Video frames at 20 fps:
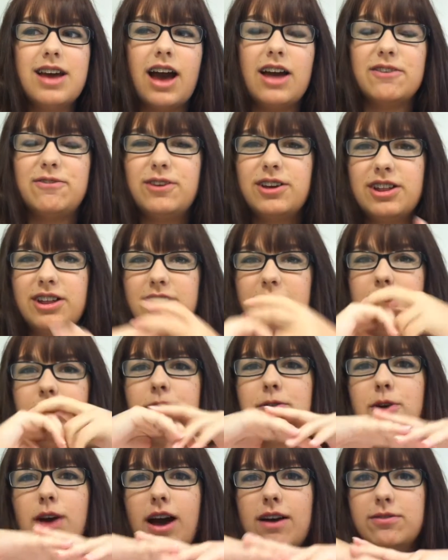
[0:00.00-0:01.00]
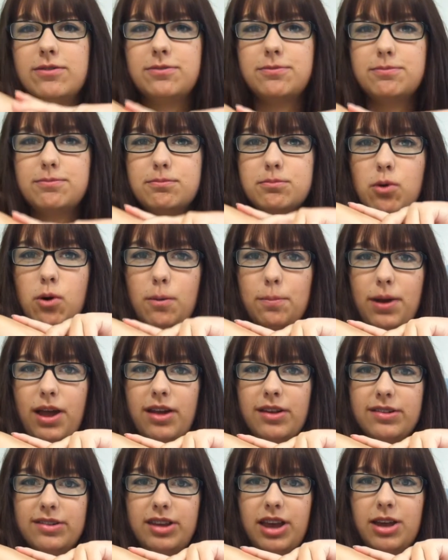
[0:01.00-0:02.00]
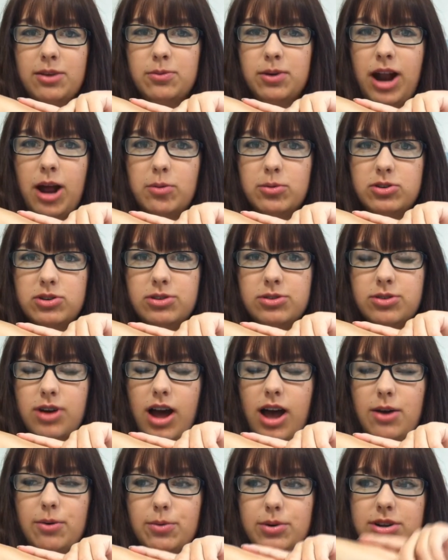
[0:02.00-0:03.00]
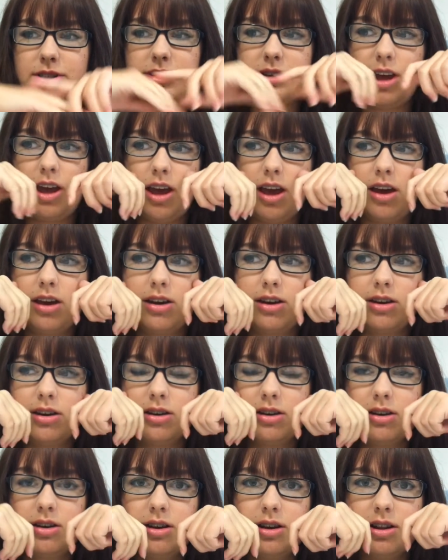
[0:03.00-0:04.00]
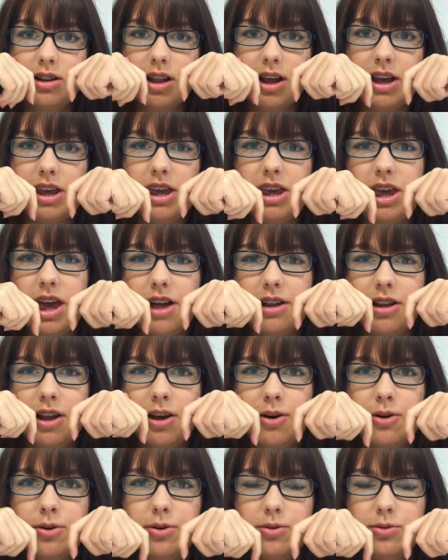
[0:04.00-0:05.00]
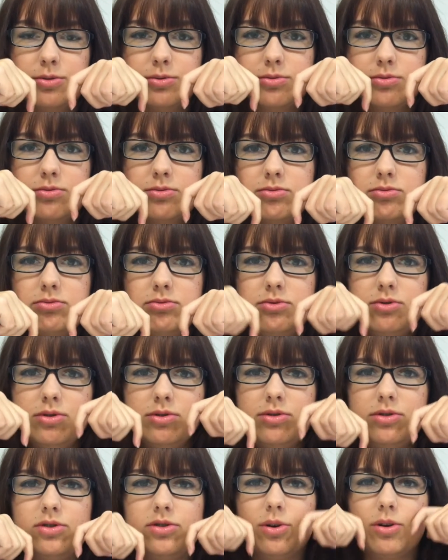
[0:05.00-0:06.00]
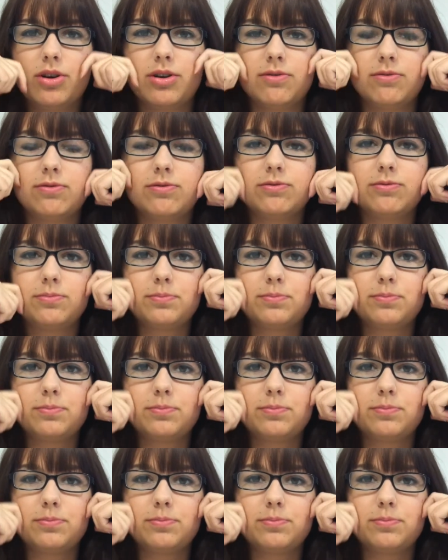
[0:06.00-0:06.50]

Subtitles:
I feel if you have more pale skin, what I would do, I would take like yellow sort of